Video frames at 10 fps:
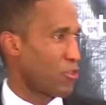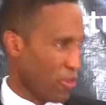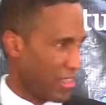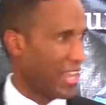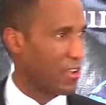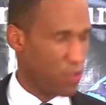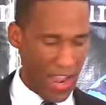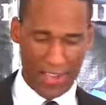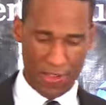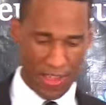Just like
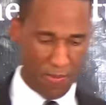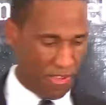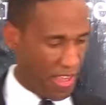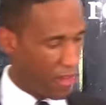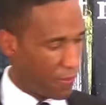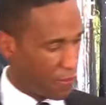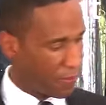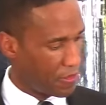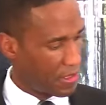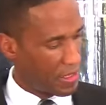Christ
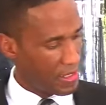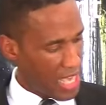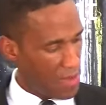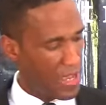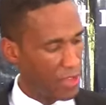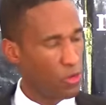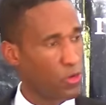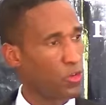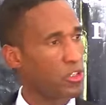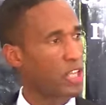himself came
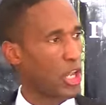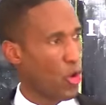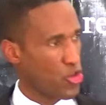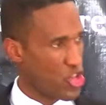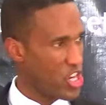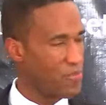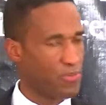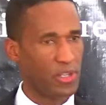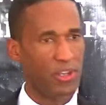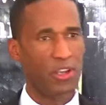into the lost
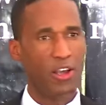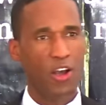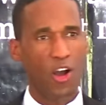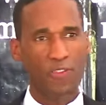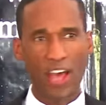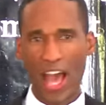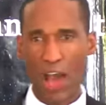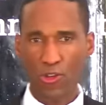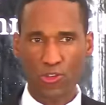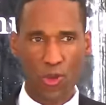sheep of the
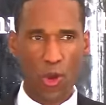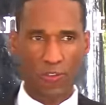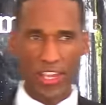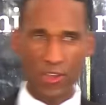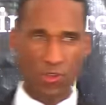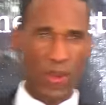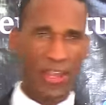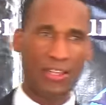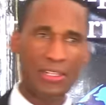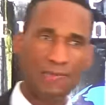house of
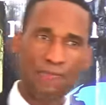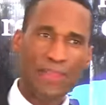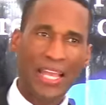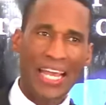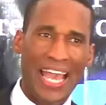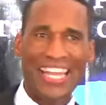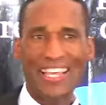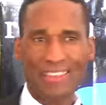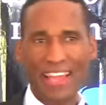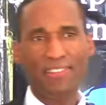Israel.
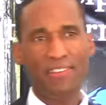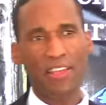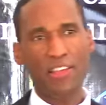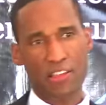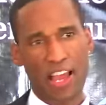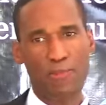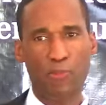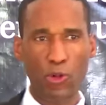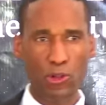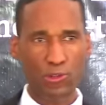And he sent the
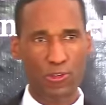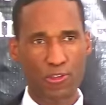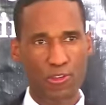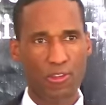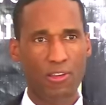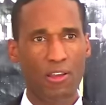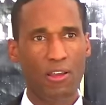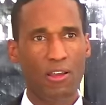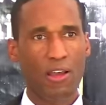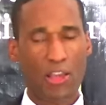disciples
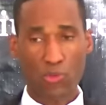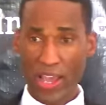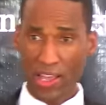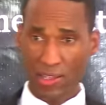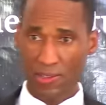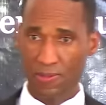as well,